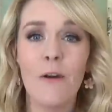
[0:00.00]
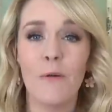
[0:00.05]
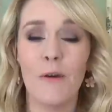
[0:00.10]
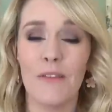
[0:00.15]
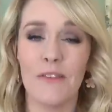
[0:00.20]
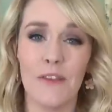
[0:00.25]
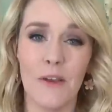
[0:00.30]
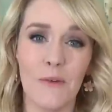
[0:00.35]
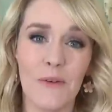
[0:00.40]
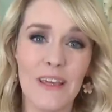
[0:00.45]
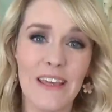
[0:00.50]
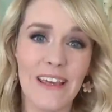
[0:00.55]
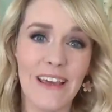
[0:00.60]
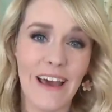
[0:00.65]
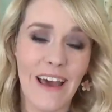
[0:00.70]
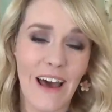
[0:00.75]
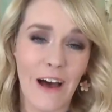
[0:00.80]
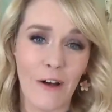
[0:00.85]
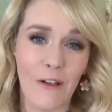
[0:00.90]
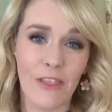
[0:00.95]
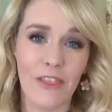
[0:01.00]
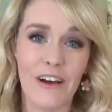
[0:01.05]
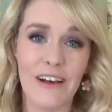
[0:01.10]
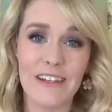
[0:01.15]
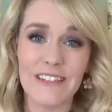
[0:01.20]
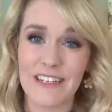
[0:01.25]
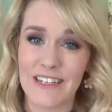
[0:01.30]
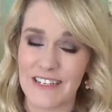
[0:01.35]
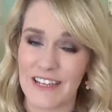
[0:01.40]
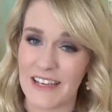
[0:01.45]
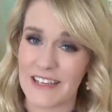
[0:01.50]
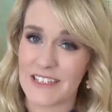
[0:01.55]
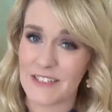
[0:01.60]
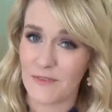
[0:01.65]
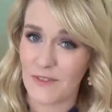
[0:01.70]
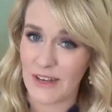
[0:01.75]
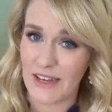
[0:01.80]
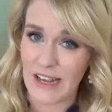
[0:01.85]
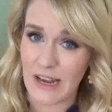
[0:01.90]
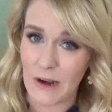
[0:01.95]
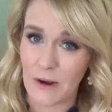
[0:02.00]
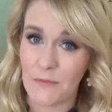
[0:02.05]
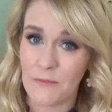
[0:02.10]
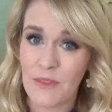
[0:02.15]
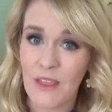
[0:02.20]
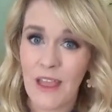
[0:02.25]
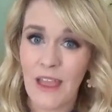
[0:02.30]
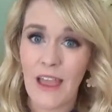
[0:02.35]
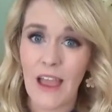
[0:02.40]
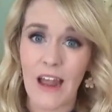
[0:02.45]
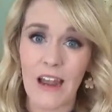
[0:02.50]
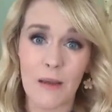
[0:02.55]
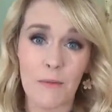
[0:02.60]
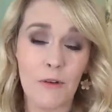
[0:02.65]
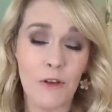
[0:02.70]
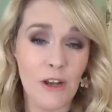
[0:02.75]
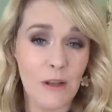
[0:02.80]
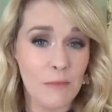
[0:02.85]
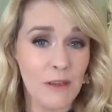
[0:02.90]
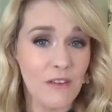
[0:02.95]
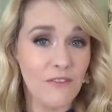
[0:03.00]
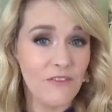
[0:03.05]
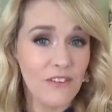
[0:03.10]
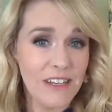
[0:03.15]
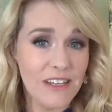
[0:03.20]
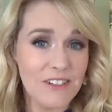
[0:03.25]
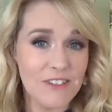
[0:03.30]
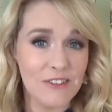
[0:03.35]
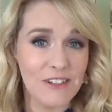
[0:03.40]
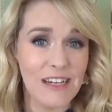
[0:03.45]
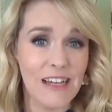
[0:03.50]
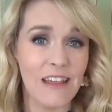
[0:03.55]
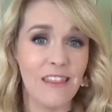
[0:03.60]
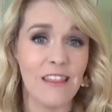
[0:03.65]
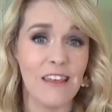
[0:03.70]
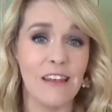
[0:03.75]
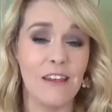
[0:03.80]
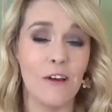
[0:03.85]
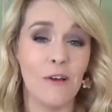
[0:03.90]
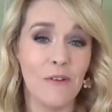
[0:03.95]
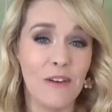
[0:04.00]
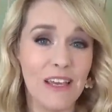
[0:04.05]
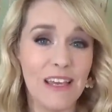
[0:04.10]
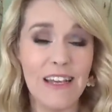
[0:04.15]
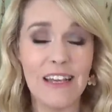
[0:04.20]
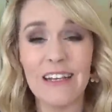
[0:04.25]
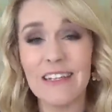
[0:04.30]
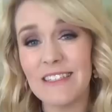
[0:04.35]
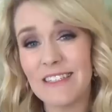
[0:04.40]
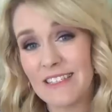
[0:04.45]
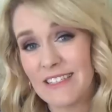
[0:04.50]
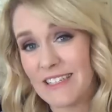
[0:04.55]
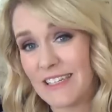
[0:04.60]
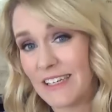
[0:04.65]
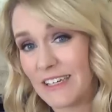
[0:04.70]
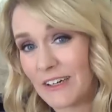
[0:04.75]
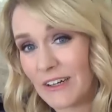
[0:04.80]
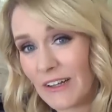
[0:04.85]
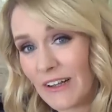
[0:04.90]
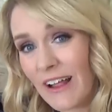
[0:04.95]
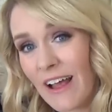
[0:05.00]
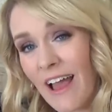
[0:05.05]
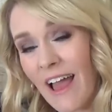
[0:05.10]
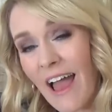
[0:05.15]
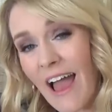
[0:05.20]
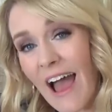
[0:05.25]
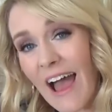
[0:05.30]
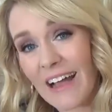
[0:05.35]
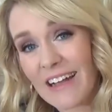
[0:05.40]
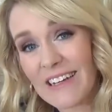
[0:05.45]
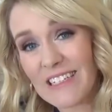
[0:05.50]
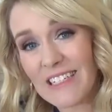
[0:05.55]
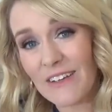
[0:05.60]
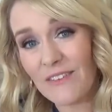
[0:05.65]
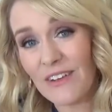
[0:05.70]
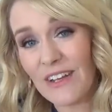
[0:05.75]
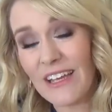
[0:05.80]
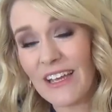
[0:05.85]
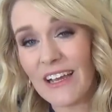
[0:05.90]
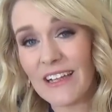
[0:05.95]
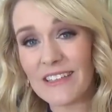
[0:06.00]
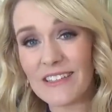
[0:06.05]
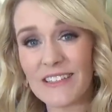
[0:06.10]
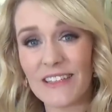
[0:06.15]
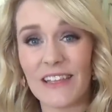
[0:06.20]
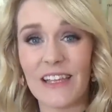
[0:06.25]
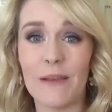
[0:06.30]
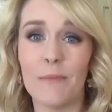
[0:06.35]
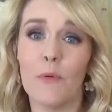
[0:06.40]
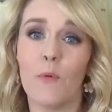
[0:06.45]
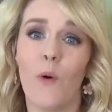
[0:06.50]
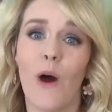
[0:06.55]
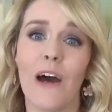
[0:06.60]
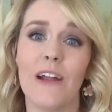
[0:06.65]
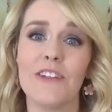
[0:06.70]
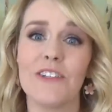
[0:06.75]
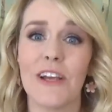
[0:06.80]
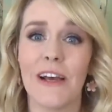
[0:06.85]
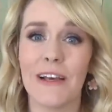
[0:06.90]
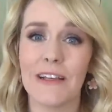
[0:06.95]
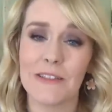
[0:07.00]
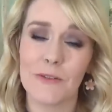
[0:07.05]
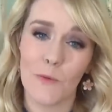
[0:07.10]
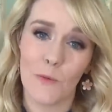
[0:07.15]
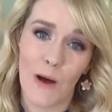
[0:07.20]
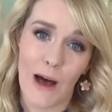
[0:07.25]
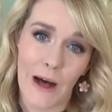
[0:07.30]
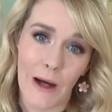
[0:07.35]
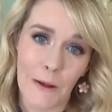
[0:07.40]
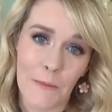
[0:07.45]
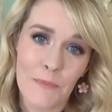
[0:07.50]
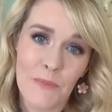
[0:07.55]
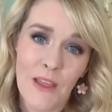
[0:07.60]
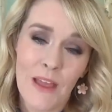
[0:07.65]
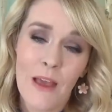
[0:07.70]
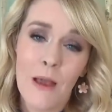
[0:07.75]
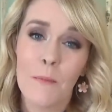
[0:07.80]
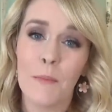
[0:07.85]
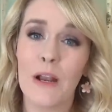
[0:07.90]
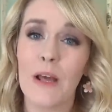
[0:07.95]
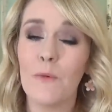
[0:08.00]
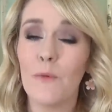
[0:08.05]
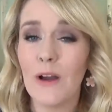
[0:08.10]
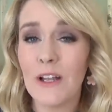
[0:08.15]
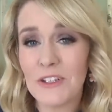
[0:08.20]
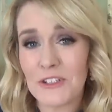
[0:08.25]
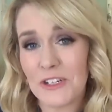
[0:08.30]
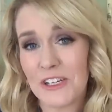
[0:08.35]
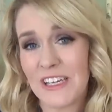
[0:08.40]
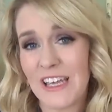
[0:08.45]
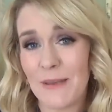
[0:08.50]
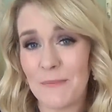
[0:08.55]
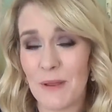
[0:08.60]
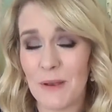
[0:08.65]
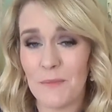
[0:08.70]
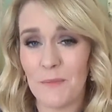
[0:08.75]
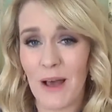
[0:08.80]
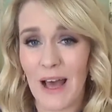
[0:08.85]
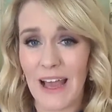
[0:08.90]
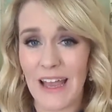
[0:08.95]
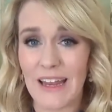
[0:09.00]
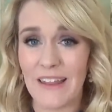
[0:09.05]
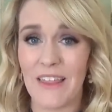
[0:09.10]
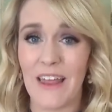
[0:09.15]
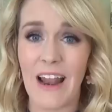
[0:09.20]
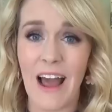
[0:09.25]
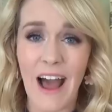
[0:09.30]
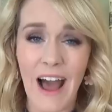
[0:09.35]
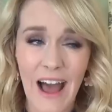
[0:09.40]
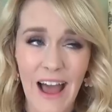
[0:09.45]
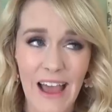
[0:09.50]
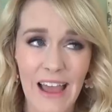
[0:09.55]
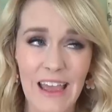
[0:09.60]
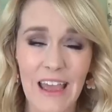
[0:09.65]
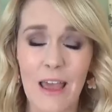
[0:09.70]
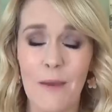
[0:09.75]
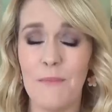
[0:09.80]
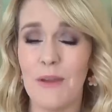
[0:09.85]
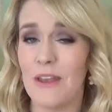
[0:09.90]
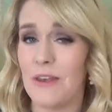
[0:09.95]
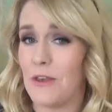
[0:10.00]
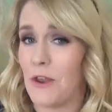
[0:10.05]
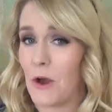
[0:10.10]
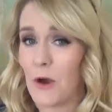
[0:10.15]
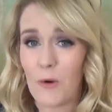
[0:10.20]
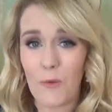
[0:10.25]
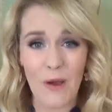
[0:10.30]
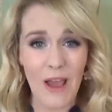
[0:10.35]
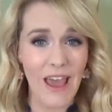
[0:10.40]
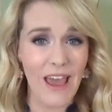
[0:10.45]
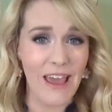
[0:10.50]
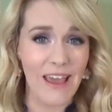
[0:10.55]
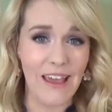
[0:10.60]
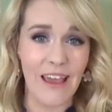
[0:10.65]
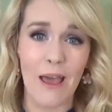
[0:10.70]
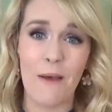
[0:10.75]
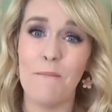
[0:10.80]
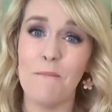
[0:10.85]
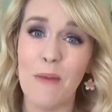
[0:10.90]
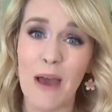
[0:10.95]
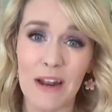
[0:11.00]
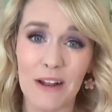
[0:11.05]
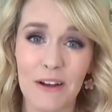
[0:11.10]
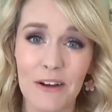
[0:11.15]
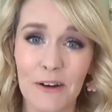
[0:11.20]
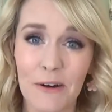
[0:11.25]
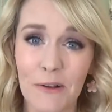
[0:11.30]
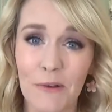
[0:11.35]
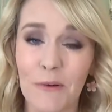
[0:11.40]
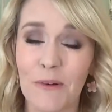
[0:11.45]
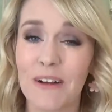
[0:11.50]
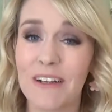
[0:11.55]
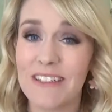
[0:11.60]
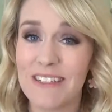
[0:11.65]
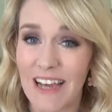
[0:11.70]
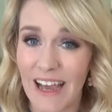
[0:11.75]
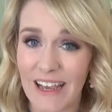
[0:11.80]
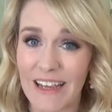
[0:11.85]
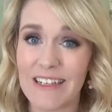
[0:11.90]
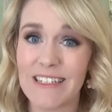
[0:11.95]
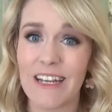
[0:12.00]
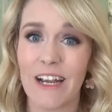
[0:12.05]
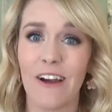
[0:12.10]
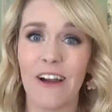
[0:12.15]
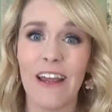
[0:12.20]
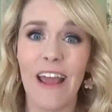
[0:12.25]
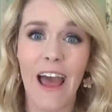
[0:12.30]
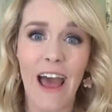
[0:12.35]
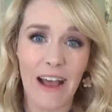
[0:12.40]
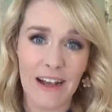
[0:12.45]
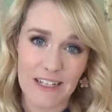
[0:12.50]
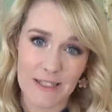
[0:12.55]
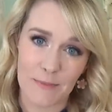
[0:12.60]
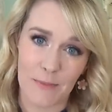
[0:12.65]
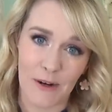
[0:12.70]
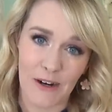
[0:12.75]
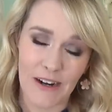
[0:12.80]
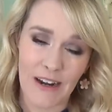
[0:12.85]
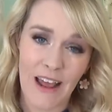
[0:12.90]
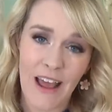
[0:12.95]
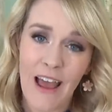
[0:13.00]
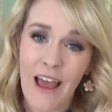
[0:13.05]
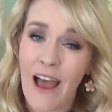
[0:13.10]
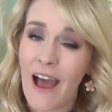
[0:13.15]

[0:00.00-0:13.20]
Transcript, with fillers: with Nokia Health on today's video. And I'm going to be featuring the Nokia Steel Activity and Sleep Watch as well. But I want you to keep in mind that I am in no way a medical or dietary expert.